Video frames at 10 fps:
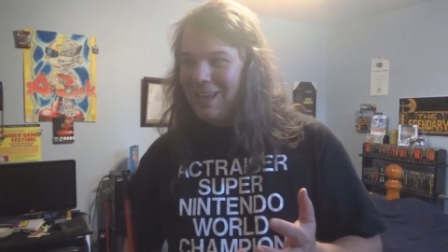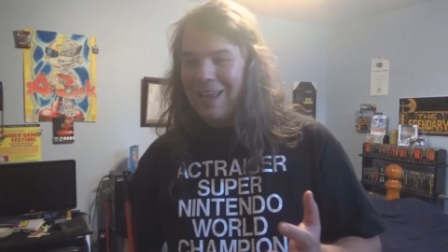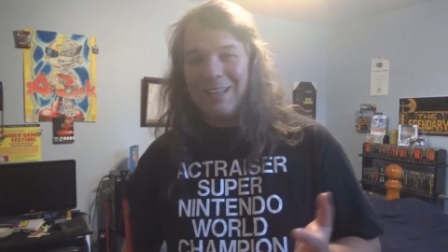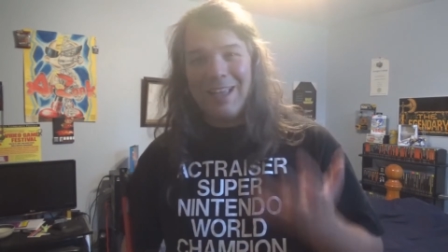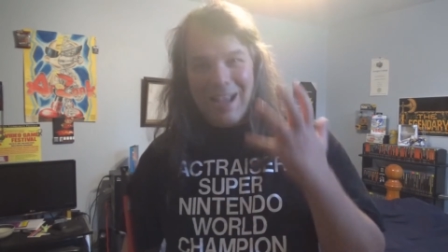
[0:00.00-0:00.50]

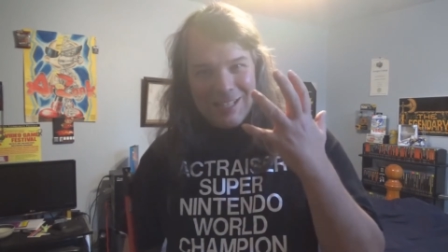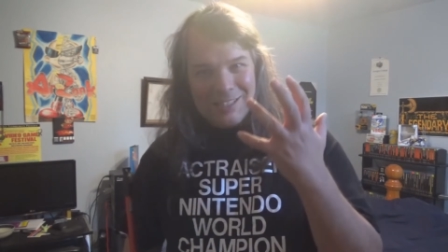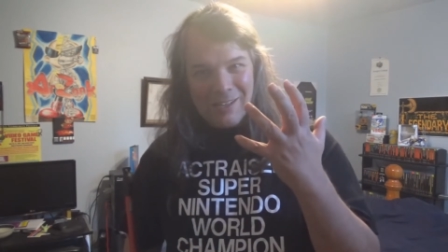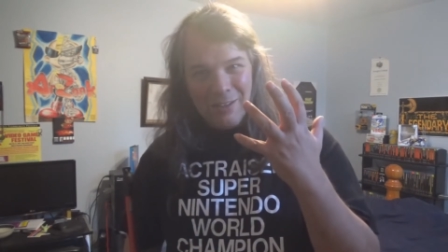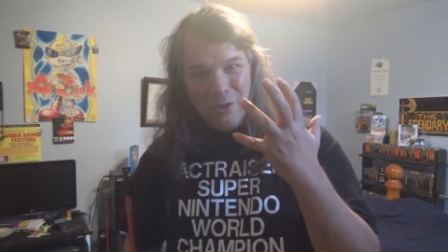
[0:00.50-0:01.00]
It
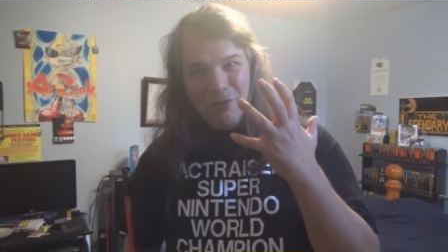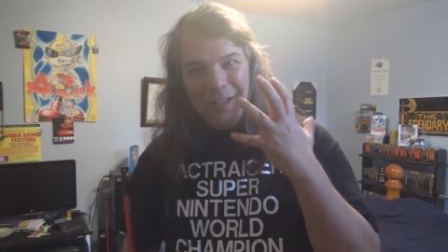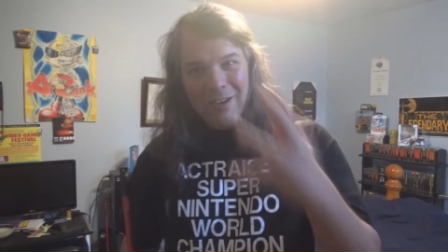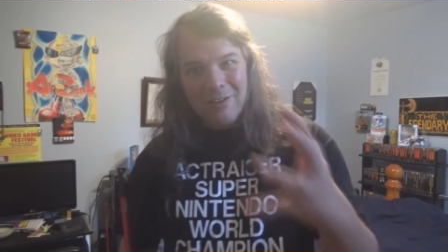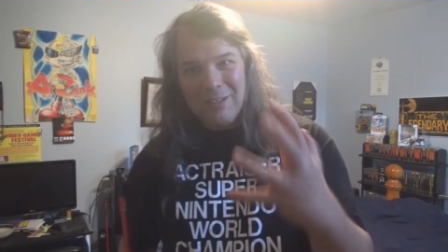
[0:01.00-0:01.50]
adds a new
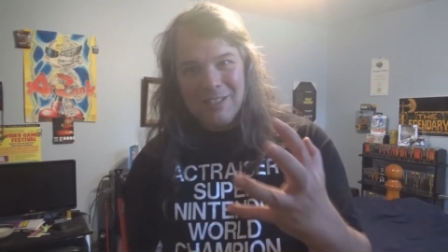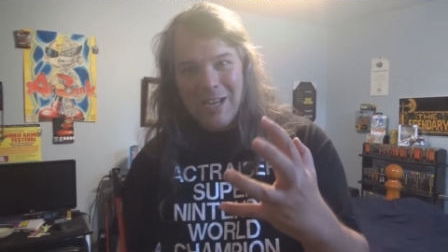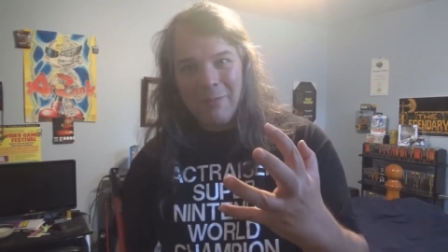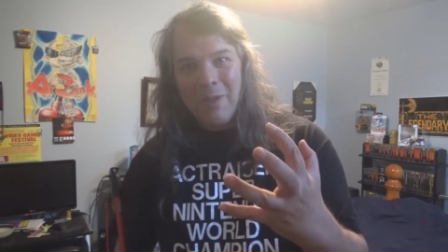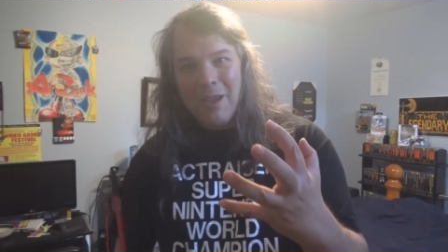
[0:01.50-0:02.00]
layer of
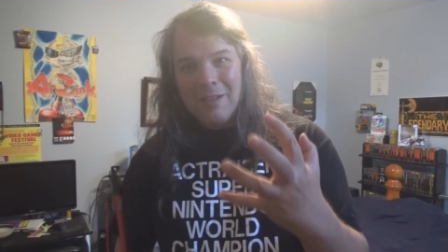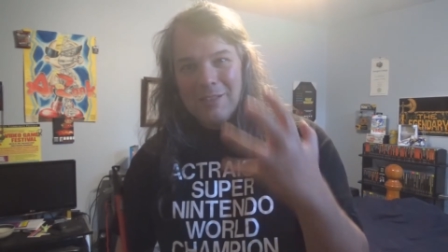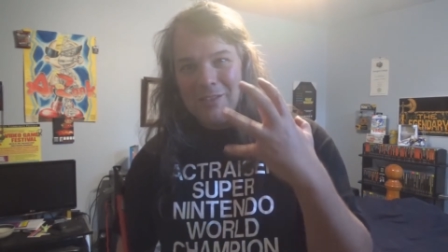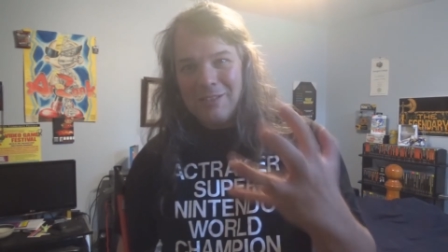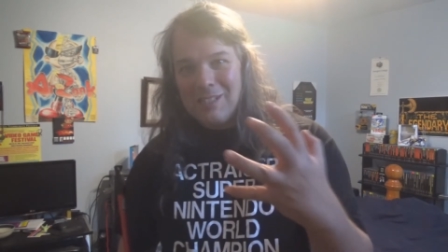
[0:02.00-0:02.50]
depth
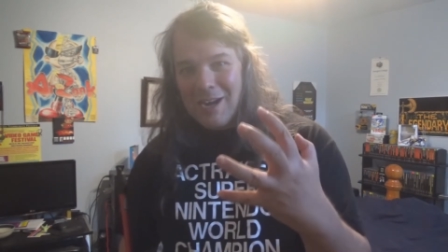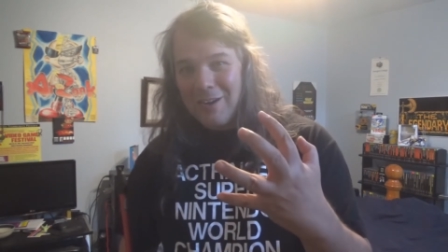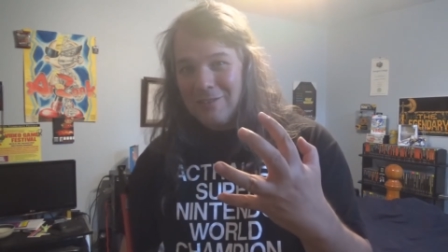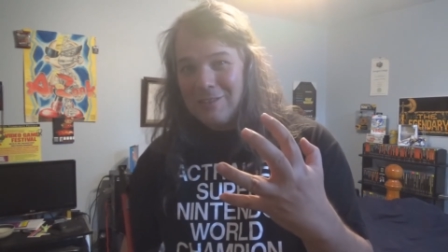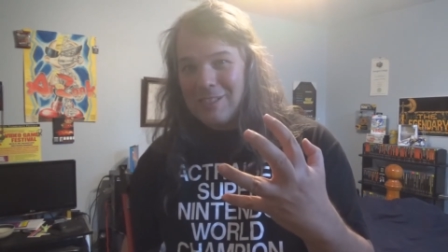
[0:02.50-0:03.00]
to
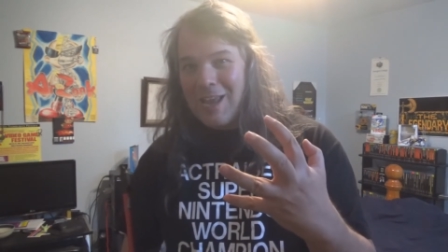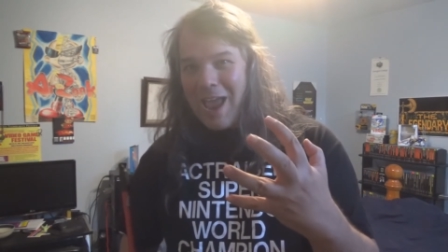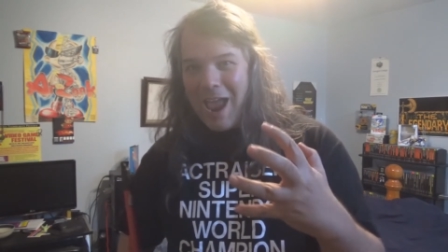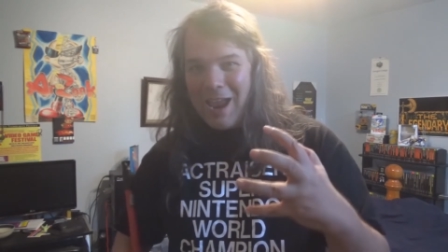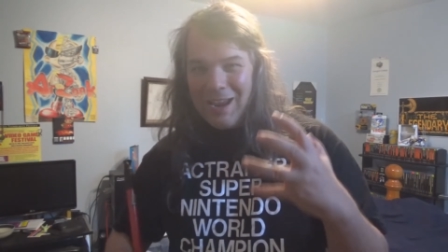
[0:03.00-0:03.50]
towns
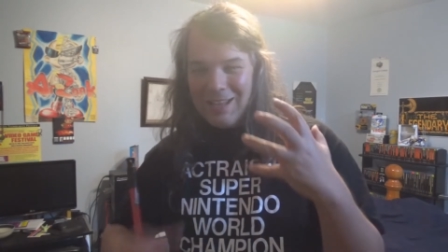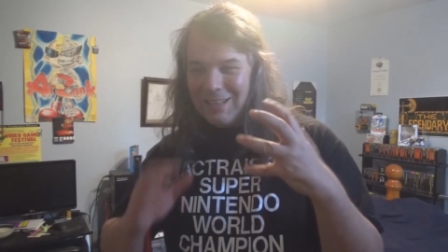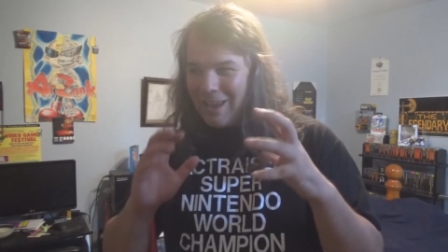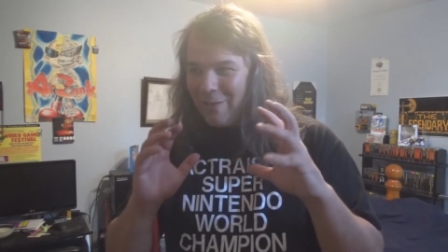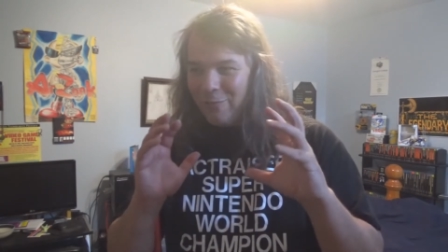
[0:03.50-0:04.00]
and
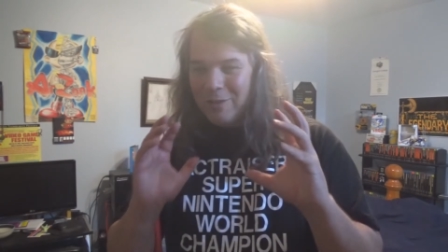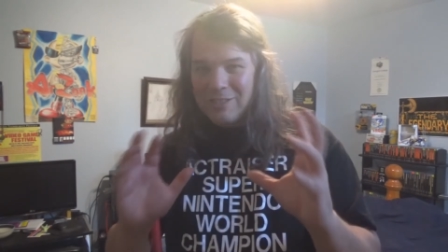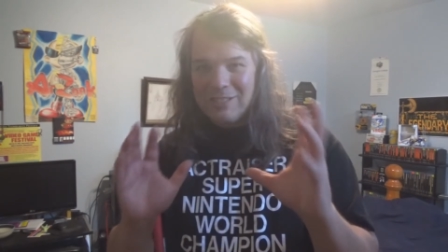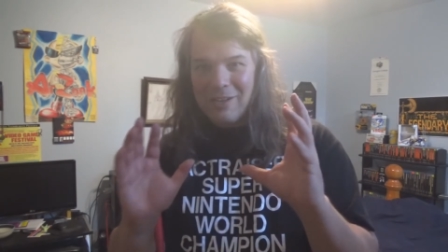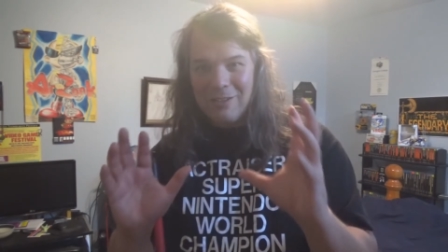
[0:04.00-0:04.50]
it
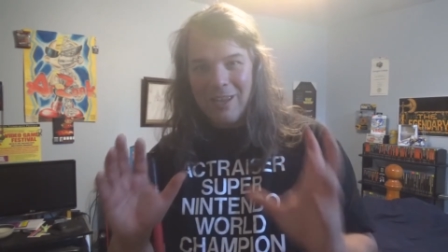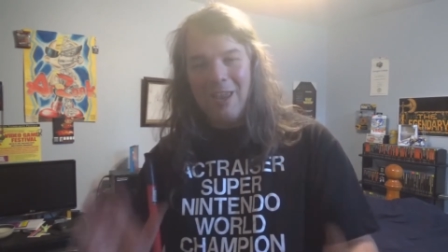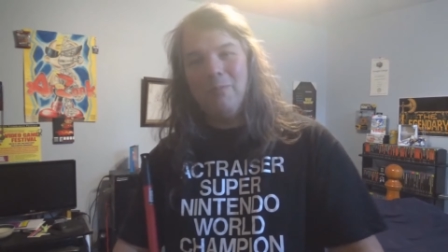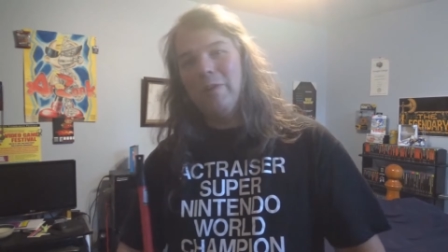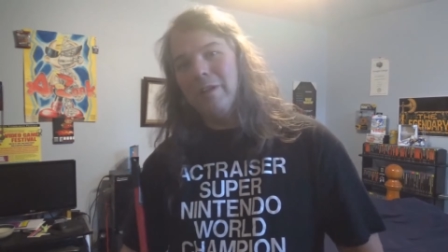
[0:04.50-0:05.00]
fleshes out the
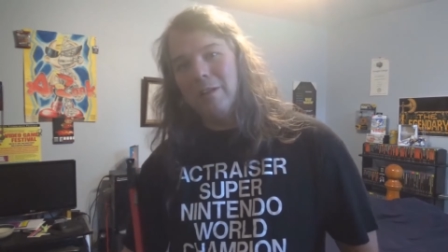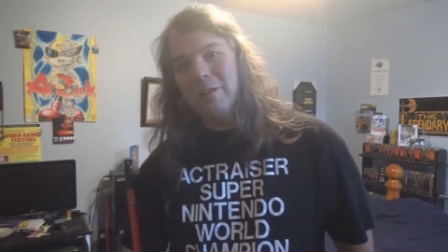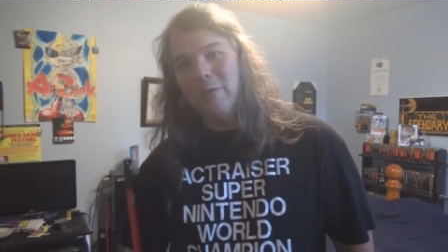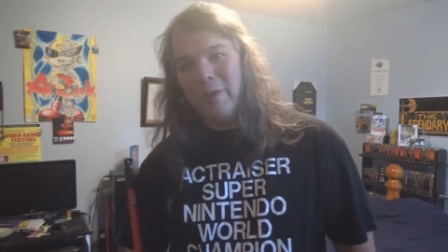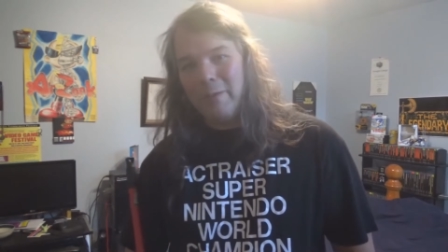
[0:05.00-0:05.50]
gameplay a
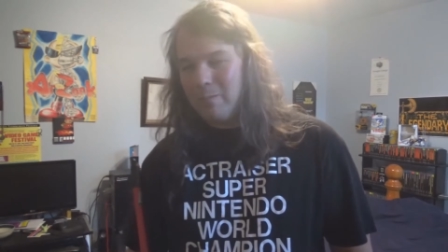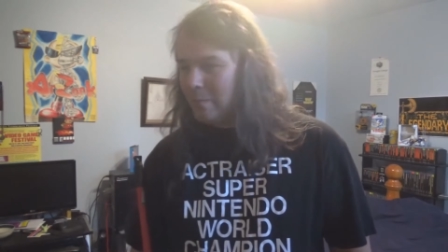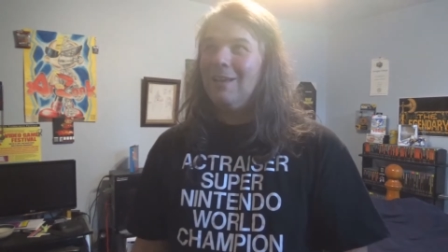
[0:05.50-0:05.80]
little bit.